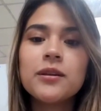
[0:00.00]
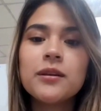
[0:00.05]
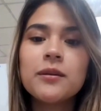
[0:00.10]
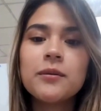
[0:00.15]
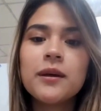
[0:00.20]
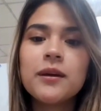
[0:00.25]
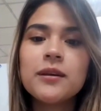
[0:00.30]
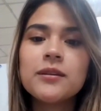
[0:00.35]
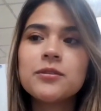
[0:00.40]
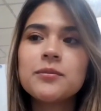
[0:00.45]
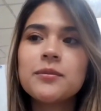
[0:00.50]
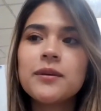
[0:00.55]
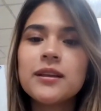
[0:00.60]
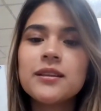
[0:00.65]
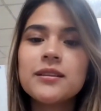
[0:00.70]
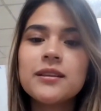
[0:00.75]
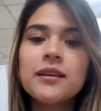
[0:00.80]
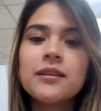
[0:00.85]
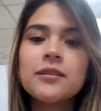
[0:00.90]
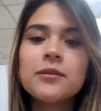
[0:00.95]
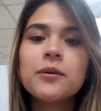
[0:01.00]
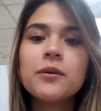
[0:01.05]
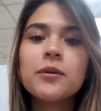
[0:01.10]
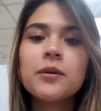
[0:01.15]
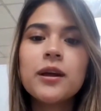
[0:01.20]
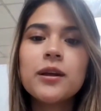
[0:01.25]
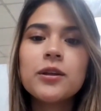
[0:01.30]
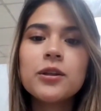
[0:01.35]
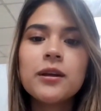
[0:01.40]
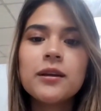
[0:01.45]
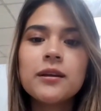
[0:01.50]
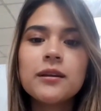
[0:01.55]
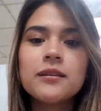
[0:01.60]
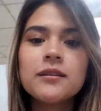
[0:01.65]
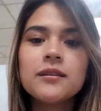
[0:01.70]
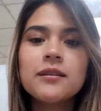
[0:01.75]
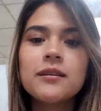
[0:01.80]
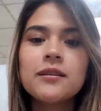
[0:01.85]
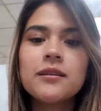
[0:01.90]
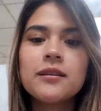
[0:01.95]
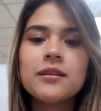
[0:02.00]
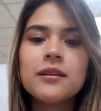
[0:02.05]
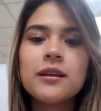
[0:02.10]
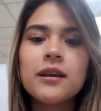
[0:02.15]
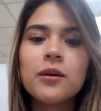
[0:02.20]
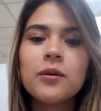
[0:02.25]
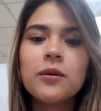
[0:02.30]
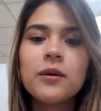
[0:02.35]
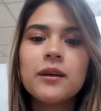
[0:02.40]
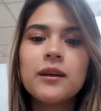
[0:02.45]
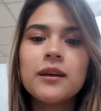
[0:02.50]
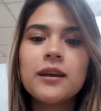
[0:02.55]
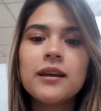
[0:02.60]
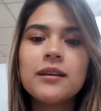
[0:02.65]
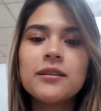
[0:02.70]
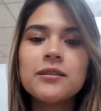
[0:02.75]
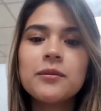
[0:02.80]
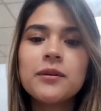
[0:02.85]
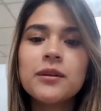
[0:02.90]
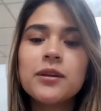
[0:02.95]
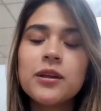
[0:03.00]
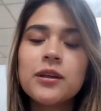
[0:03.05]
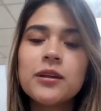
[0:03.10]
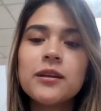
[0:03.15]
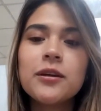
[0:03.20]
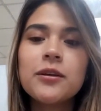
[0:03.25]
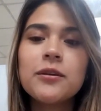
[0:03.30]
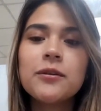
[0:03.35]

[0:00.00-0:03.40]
about space exploration. See you on the next mission.